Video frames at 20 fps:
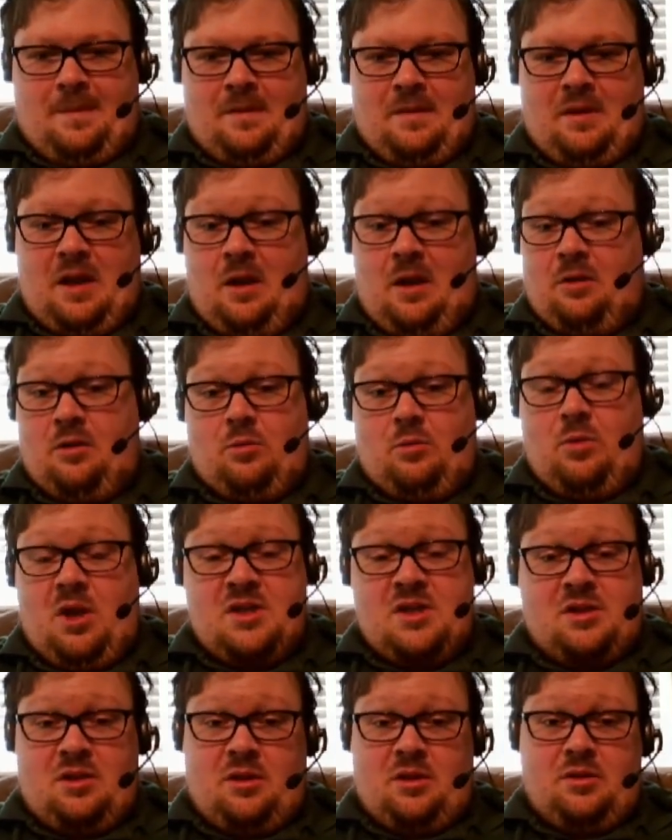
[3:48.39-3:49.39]
I don't know what
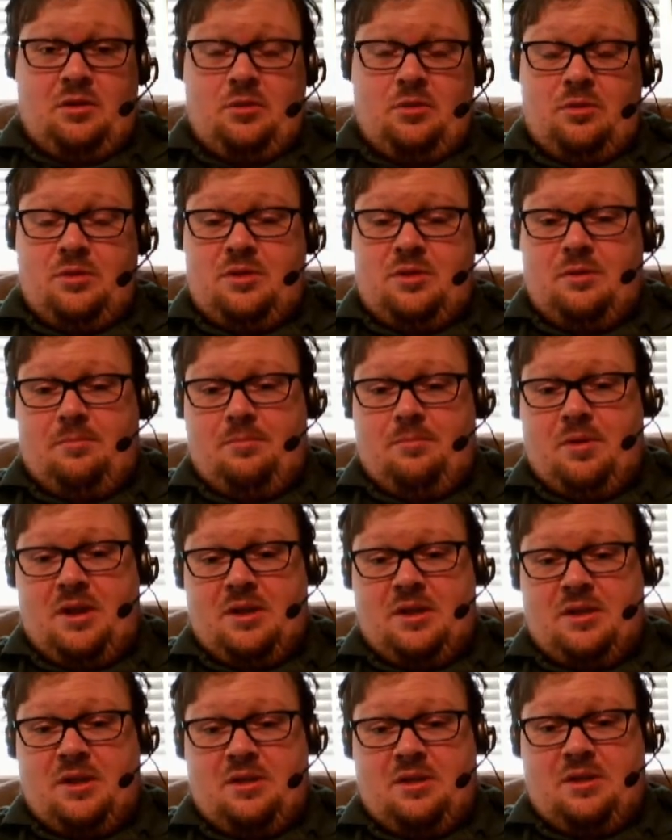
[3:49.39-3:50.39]
it's going to do. But
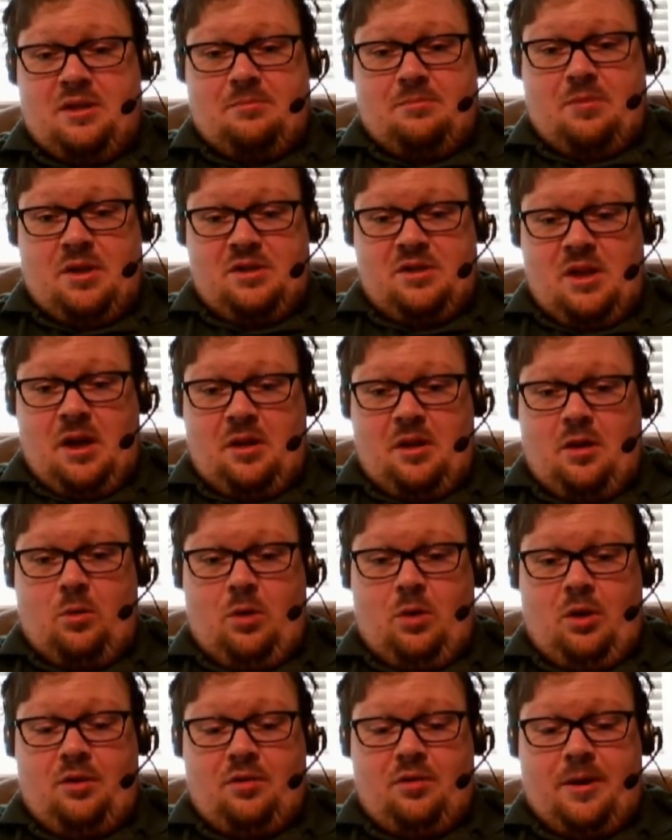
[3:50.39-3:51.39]
it's not going to
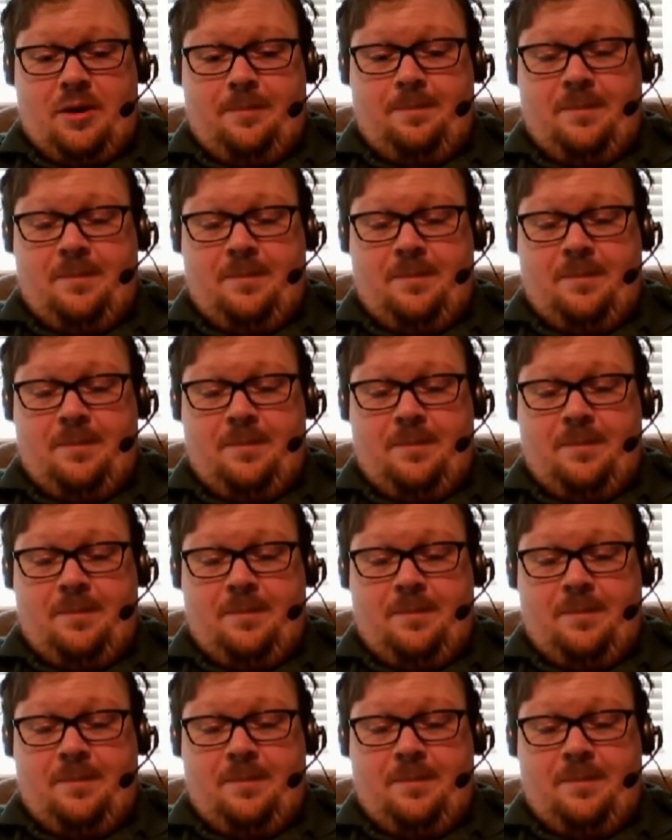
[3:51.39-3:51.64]
work right.